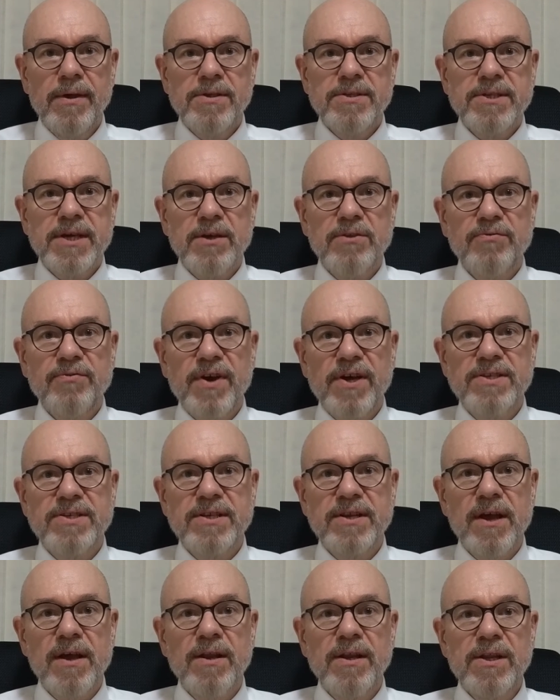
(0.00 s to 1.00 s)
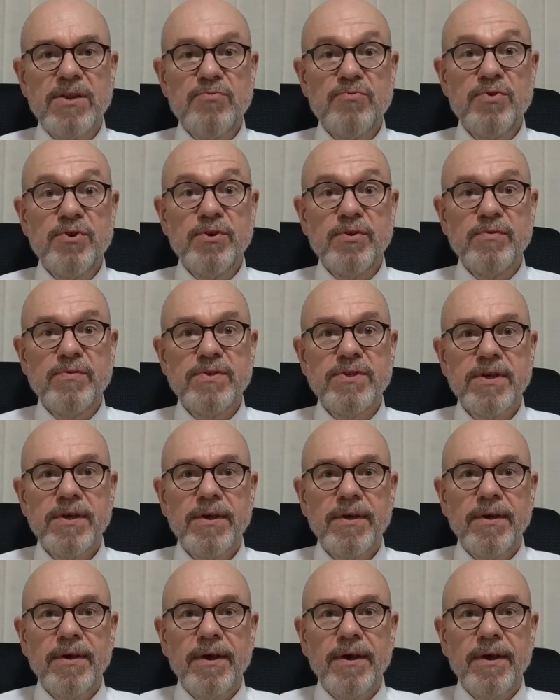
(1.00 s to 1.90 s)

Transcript: south-facing ugly roofs